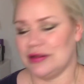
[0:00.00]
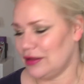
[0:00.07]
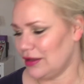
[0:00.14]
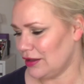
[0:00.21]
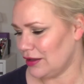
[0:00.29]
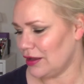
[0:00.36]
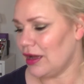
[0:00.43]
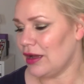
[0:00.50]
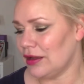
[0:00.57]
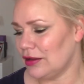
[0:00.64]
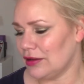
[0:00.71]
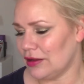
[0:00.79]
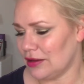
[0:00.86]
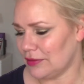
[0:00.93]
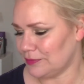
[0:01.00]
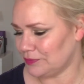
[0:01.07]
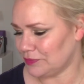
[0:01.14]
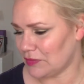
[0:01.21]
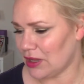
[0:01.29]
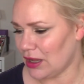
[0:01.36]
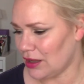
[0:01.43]
I
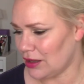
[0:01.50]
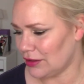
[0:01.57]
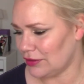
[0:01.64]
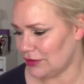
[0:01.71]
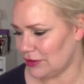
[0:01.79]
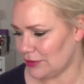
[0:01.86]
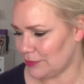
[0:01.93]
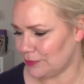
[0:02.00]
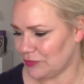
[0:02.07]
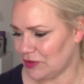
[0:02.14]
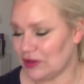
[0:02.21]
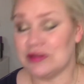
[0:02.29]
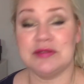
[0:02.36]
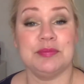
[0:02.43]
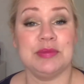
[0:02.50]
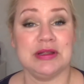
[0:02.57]
didn't